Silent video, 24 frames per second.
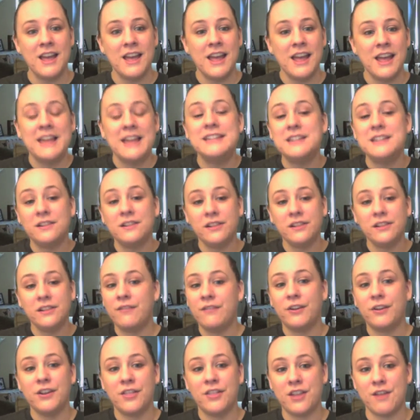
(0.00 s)
he
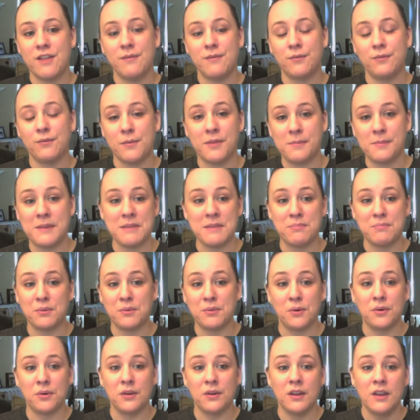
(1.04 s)
delivered them from the
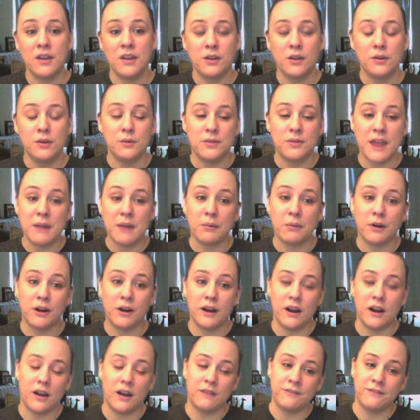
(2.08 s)
people who they
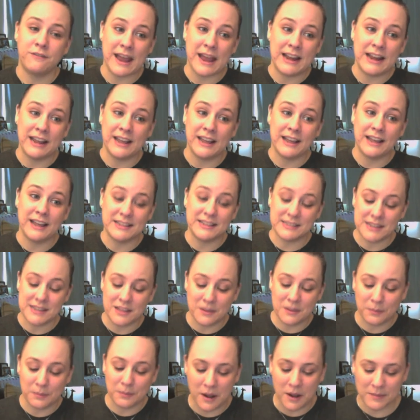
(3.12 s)
were fighting against
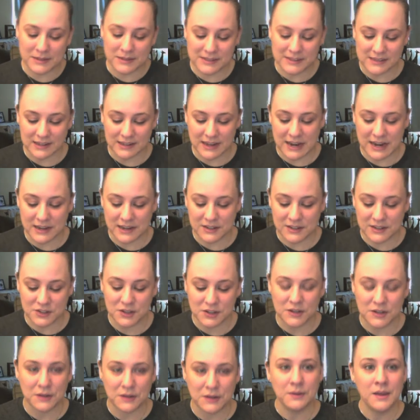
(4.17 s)
in the promised land
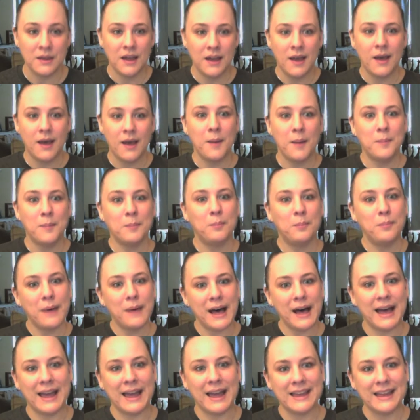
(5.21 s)
too.
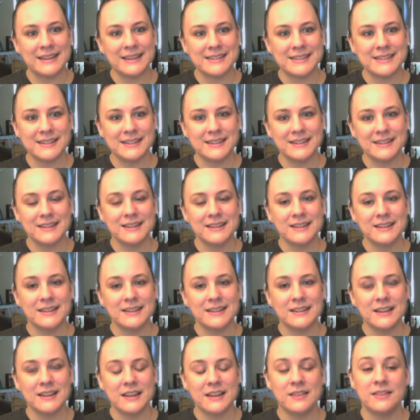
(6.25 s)
But
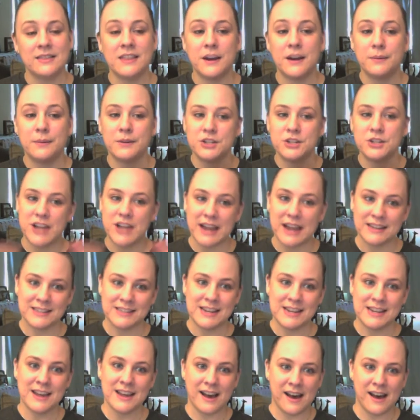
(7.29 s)
they're
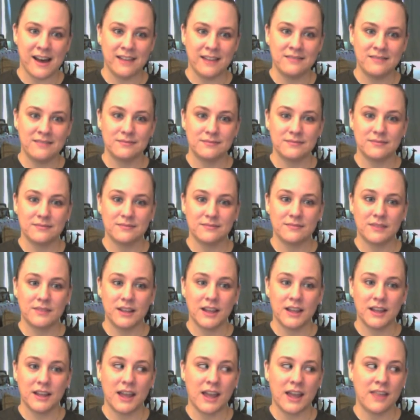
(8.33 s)
rejecting God,
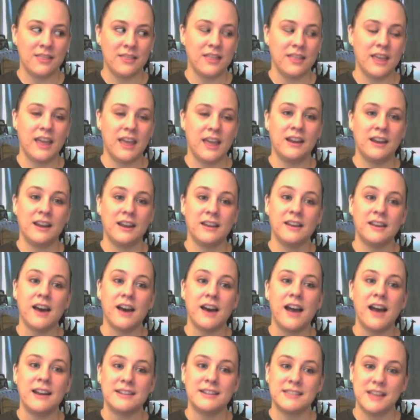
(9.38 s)
and then
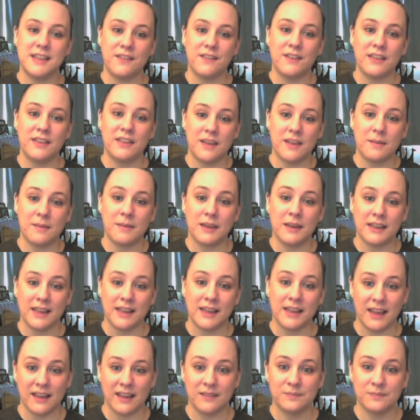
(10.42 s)
God is giving them a
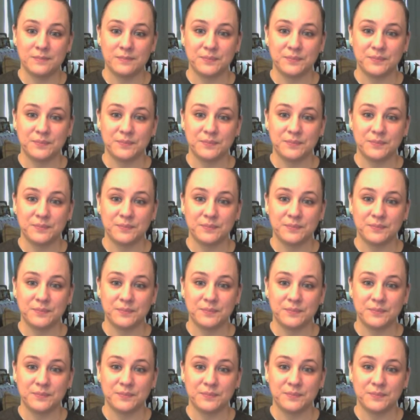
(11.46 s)
king.